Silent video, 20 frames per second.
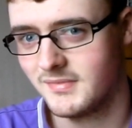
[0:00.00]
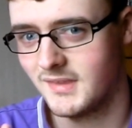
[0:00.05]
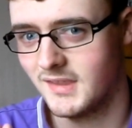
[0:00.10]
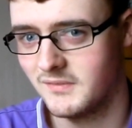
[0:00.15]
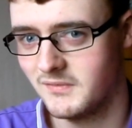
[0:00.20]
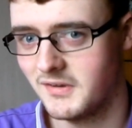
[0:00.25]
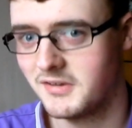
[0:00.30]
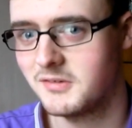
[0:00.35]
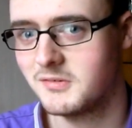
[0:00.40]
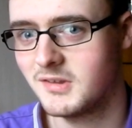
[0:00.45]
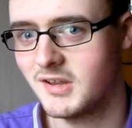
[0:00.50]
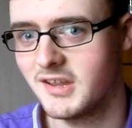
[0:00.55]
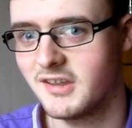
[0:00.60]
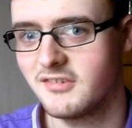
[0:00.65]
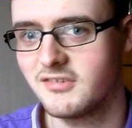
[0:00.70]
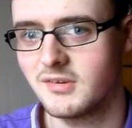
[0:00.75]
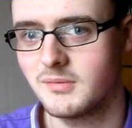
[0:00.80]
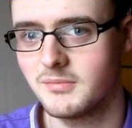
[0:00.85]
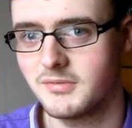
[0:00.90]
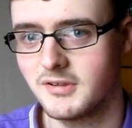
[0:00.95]
If I don't like
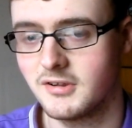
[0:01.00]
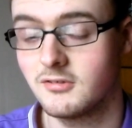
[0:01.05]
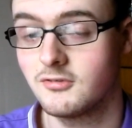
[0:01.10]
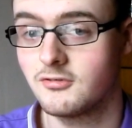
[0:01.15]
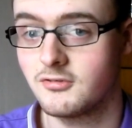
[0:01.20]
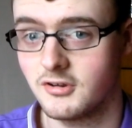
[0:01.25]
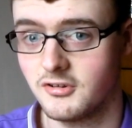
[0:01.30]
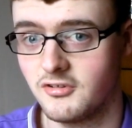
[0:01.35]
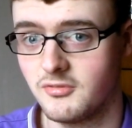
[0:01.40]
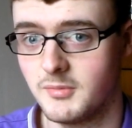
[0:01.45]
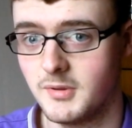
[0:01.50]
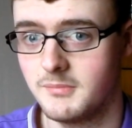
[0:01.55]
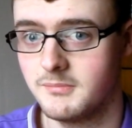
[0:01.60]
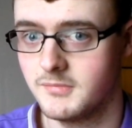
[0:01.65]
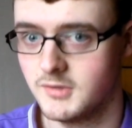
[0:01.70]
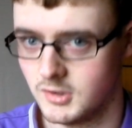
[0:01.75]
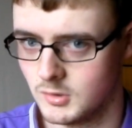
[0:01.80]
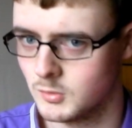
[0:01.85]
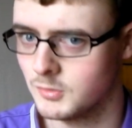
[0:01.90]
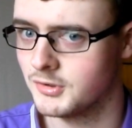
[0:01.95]
something, trust me,
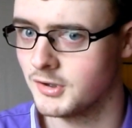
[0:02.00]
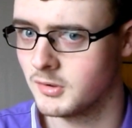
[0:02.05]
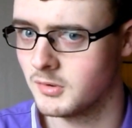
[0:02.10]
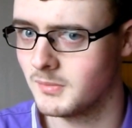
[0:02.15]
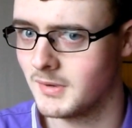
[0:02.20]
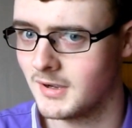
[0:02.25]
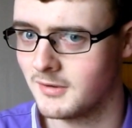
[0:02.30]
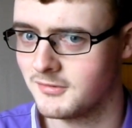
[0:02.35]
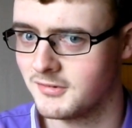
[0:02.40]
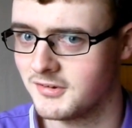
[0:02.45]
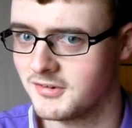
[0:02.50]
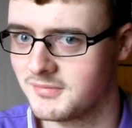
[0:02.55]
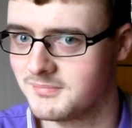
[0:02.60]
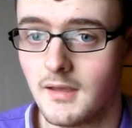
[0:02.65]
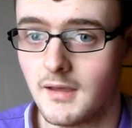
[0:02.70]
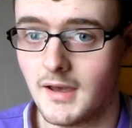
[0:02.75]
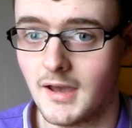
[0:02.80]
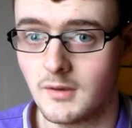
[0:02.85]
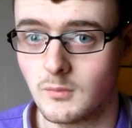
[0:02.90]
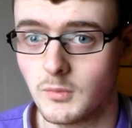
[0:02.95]
you will know about it.
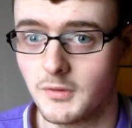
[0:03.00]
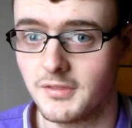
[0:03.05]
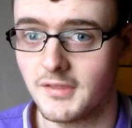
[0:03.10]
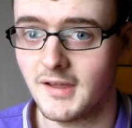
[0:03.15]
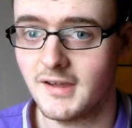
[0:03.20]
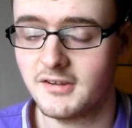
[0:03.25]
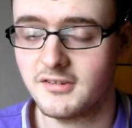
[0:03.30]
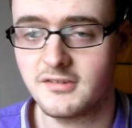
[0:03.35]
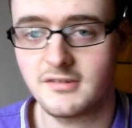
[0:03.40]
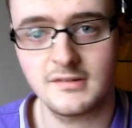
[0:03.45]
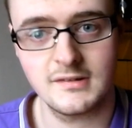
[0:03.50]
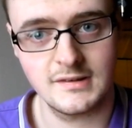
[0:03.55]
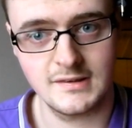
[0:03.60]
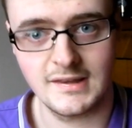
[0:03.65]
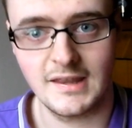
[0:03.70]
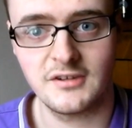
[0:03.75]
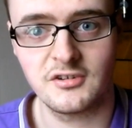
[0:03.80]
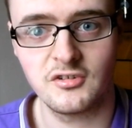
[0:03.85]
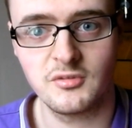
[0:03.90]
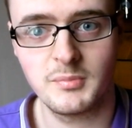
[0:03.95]
And with that,
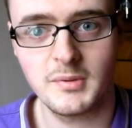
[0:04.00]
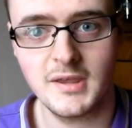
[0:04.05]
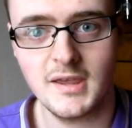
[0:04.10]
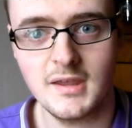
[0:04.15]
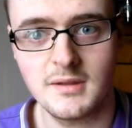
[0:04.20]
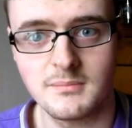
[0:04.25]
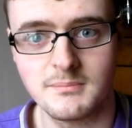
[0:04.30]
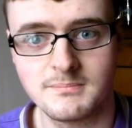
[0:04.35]
let us begin.